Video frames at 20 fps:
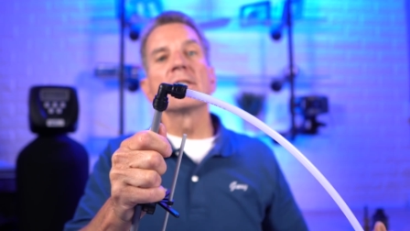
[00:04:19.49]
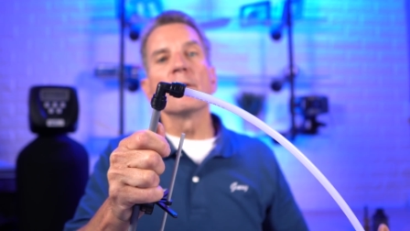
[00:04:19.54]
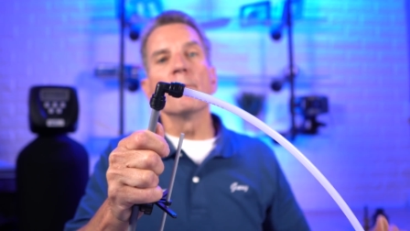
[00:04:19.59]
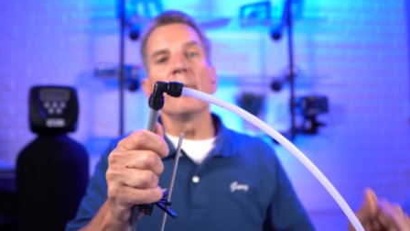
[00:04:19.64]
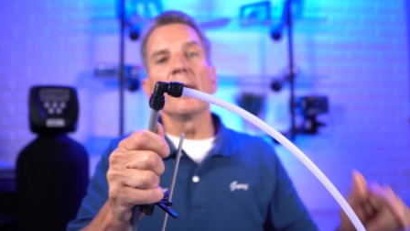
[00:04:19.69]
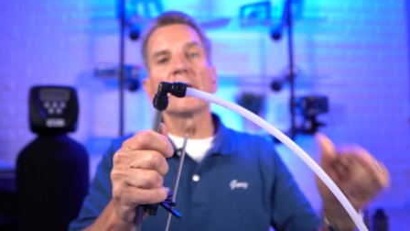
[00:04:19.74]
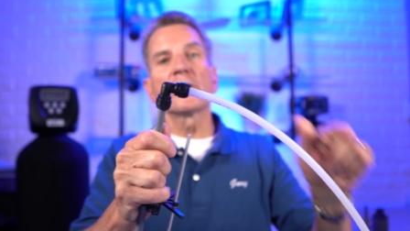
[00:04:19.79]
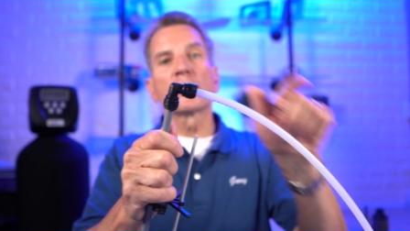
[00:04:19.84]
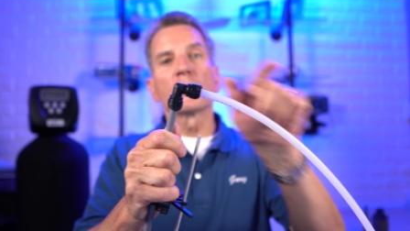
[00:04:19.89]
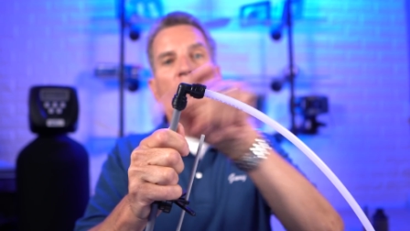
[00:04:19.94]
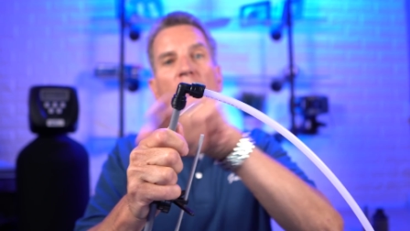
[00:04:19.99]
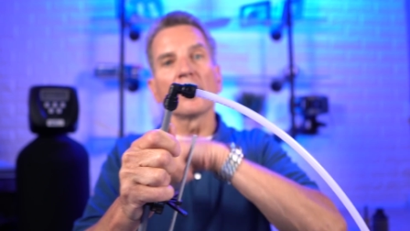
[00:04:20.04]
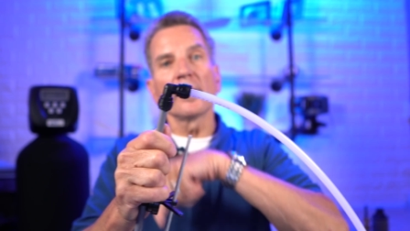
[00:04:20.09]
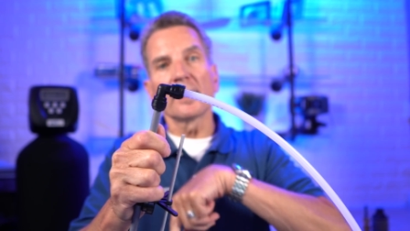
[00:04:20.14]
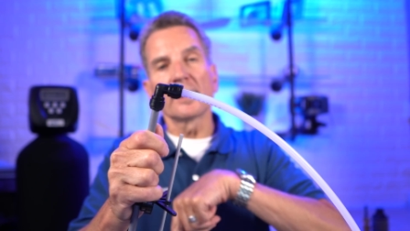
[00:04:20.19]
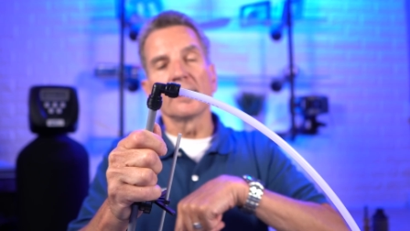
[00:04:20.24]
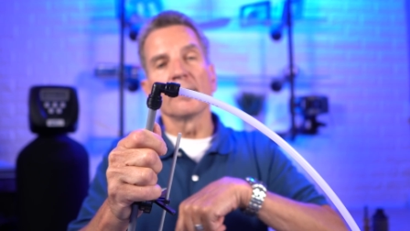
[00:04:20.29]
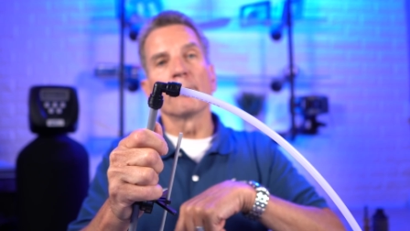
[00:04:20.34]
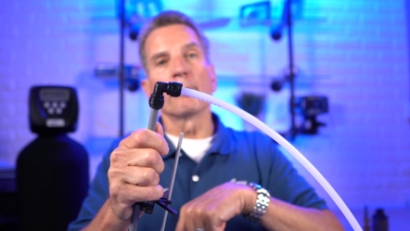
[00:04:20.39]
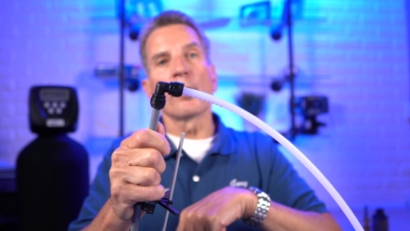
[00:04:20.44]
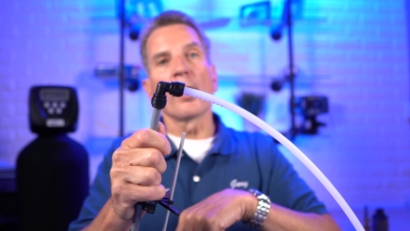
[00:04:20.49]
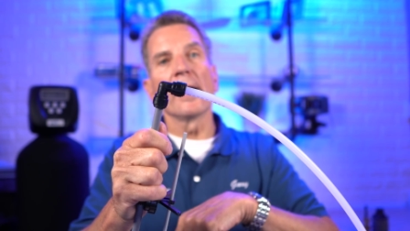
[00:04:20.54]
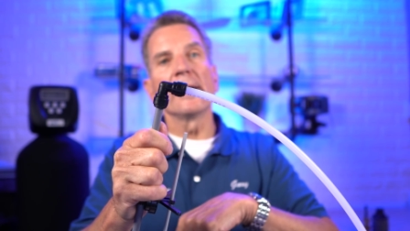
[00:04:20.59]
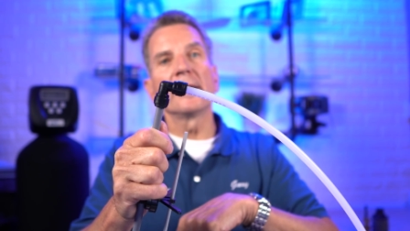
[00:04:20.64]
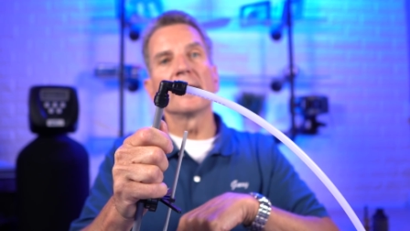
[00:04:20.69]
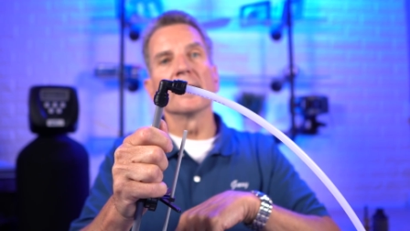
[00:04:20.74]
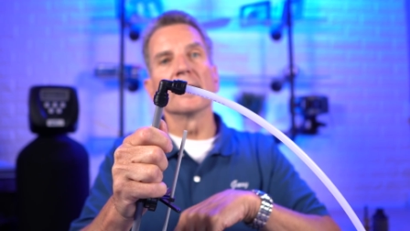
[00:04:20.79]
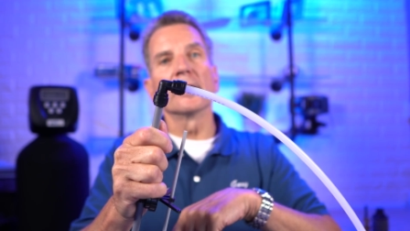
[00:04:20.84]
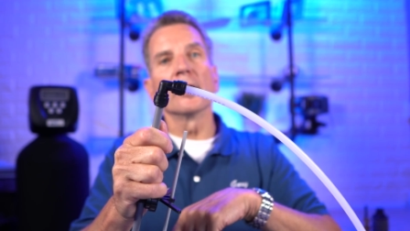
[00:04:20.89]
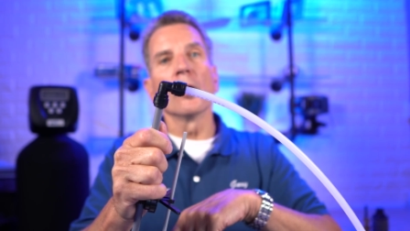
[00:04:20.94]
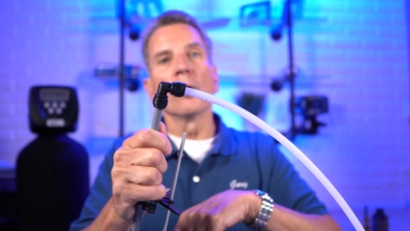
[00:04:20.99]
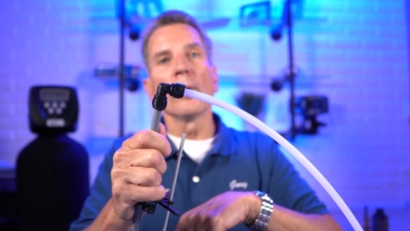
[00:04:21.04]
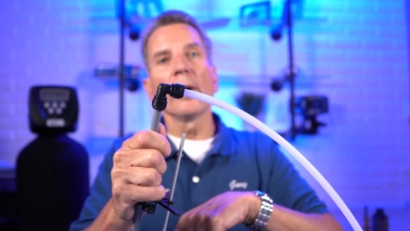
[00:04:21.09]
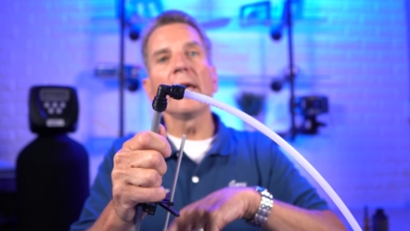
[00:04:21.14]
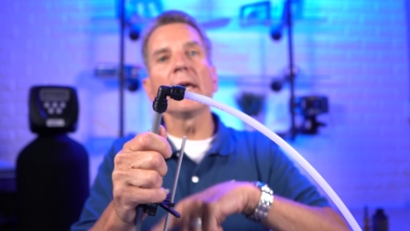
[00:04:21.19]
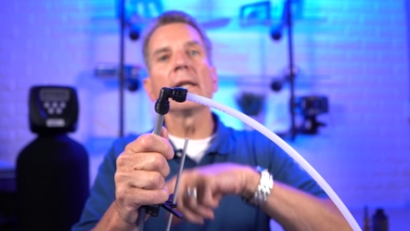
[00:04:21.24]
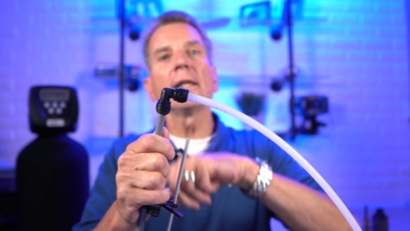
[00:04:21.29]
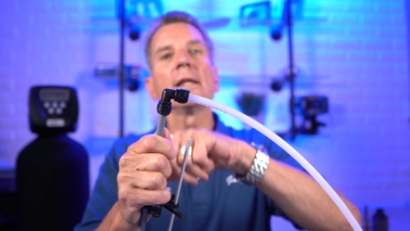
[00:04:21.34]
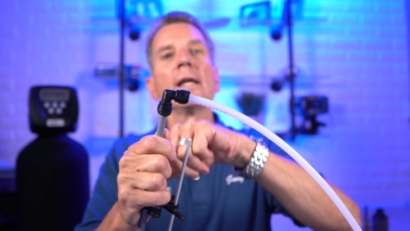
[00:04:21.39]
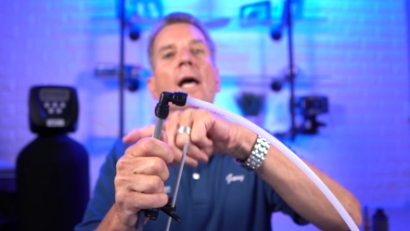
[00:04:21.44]
to make sure that the brine can go
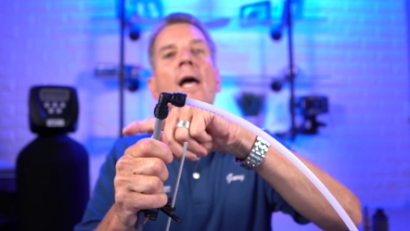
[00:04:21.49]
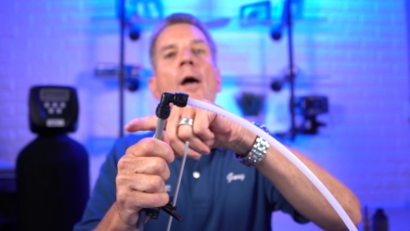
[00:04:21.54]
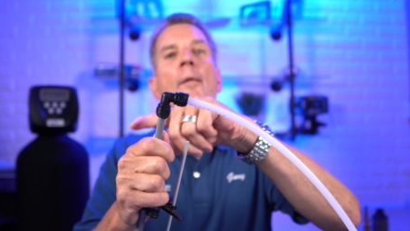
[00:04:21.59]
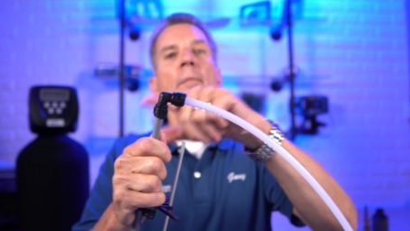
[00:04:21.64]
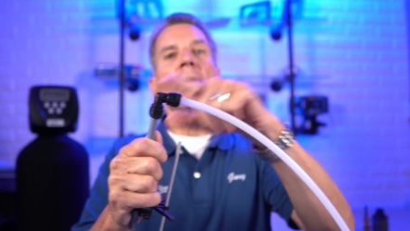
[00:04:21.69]
in,